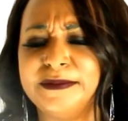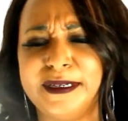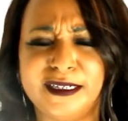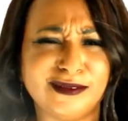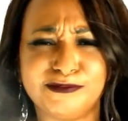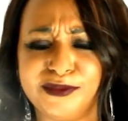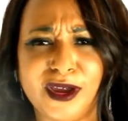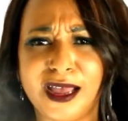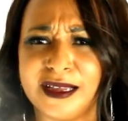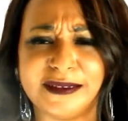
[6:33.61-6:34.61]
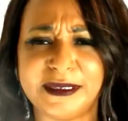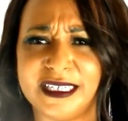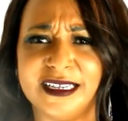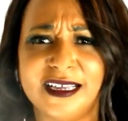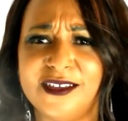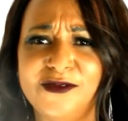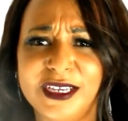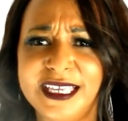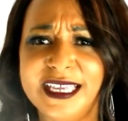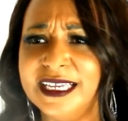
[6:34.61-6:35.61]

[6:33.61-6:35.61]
but I mean, Vicki